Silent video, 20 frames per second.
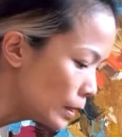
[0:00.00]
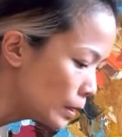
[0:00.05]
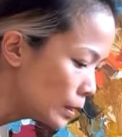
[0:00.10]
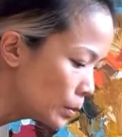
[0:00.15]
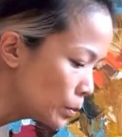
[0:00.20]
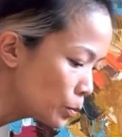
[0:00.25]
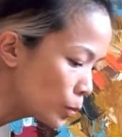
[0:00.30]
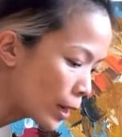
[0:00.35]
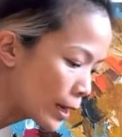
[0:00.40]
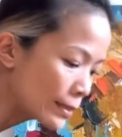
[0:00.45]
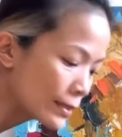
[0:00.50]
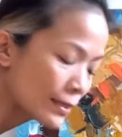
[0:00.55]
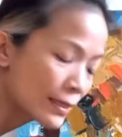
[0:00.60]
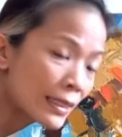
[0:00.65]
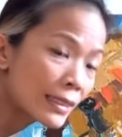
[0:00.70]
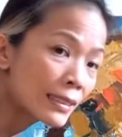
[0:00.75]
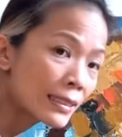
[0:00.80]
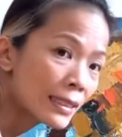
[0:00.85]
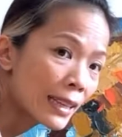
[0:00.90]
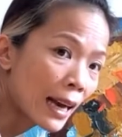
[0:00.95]

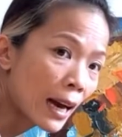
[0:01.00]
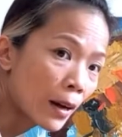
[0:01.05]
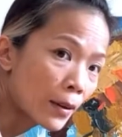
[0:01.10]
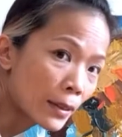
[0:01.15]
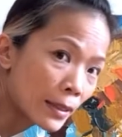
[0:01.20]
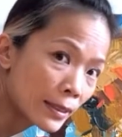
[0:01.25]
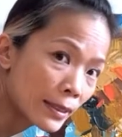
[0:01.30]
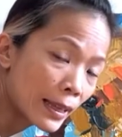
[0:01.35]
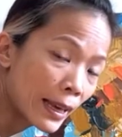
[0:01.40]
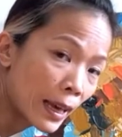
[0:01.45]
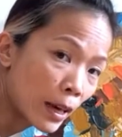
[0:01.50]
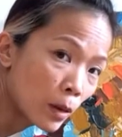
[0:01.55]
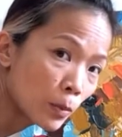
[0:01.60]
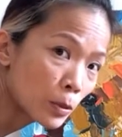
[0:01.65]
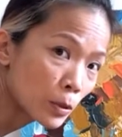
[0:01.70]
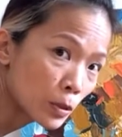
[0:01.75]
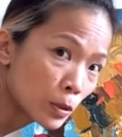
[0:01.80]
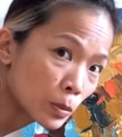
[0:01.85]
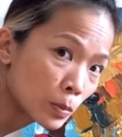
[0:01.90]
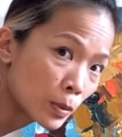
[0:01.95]
pressing down and the
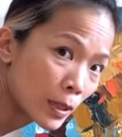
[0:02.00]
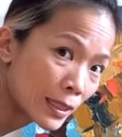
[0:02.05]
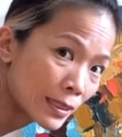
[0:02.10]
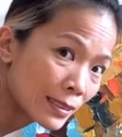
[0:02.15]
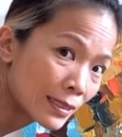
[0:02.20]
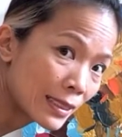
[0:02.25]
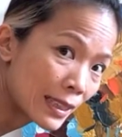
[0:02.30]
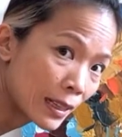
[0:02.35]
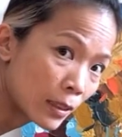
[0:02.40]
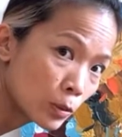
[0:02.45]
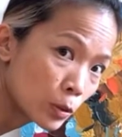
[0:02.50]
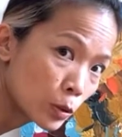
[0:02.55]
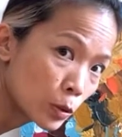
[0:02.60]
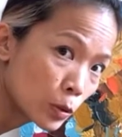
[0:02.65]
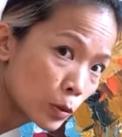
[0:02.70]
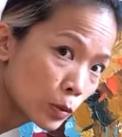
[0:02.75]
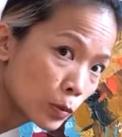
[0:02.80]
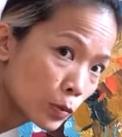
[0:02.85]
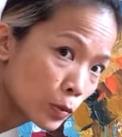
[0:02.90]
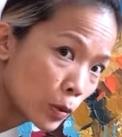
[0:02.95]
elbows to press down to
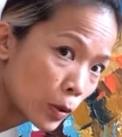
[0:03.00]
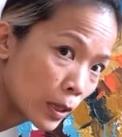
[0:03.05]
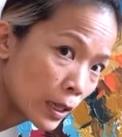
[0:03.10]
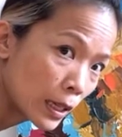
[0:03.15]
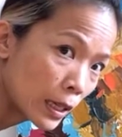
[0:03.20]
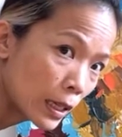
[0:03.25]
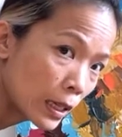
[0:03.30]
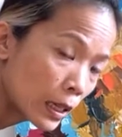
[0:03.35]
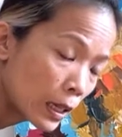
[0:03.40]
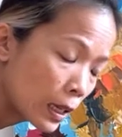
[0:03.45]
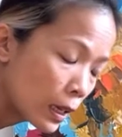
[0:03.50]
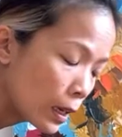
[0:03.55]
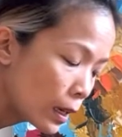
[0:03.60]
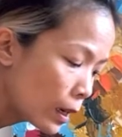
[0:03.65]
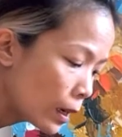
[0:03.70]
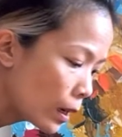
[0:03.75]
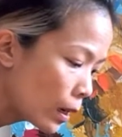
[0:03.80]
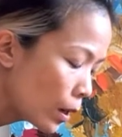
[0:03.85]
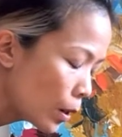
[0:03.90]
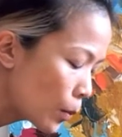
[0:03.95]
the floor.
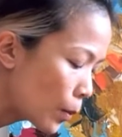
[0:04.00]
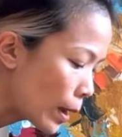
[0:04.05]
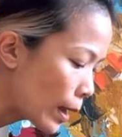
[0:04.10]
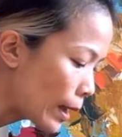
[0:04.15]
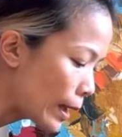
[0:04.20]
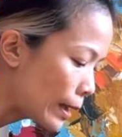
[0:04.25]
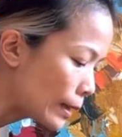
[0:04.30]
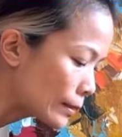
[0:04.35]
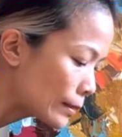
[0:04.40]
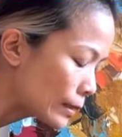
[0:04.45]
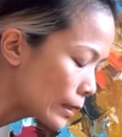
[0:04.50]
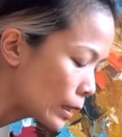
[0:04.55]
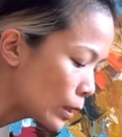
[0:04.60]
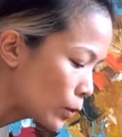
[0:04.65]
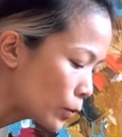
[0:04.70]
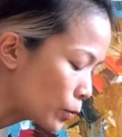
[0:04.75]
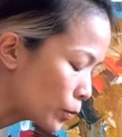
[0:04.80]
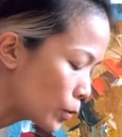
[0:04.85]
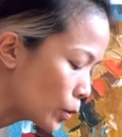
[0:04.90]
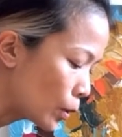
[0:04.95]
Whereas if
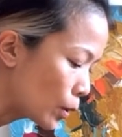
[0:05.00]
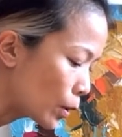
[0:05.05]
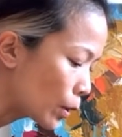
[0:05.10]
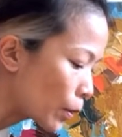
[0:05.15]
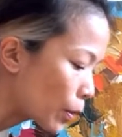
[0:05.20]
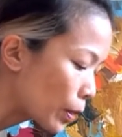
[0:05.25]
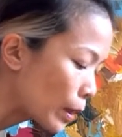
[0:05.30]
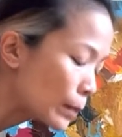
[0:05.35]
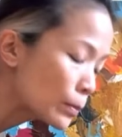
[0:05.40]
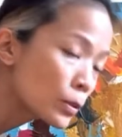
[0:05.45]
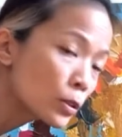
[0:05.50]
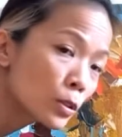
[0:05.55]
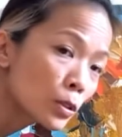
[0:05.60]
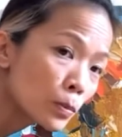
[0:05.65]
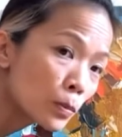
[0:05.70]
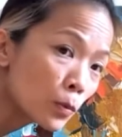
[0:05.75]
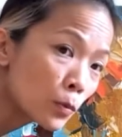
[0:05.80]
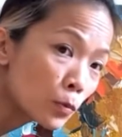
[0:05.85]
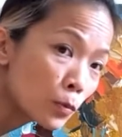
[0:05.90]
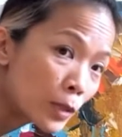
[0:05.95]
your thumbs could
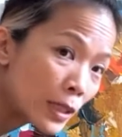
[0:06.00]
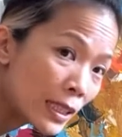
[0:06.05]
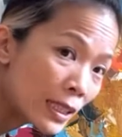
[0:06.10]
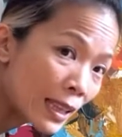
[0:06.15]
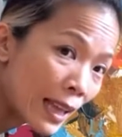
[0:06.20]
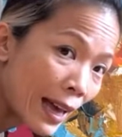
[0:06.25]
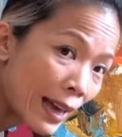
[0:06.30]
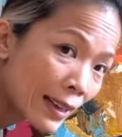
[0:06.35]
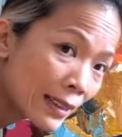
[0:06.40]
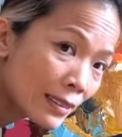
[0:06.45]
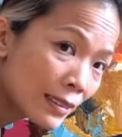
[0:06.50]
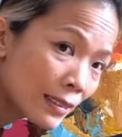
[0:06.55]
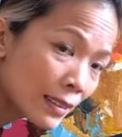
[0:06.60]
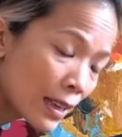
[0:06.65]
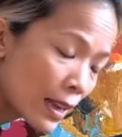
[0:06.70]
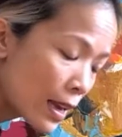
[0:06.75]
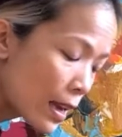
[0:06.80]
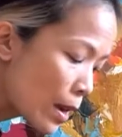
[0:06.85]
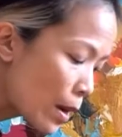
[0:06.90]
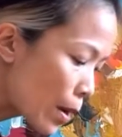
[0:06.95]
relax,
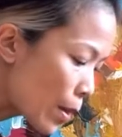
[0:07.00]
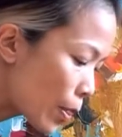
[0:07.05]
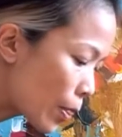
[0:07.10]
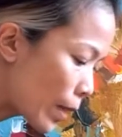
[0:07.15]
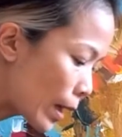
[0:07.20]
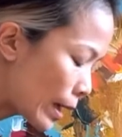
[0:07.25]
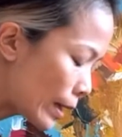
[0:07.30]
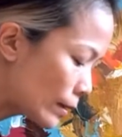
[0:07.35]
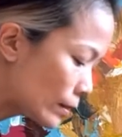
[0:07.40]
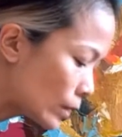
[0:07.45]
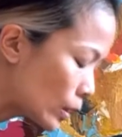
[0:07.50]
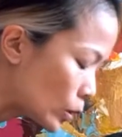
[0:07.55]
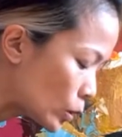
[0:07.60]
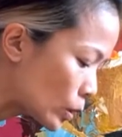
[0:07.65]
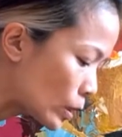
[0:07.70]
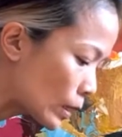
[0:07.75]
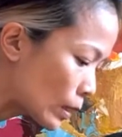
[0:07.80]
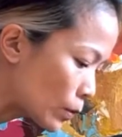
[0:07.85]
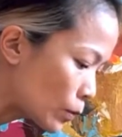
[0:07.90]
then you can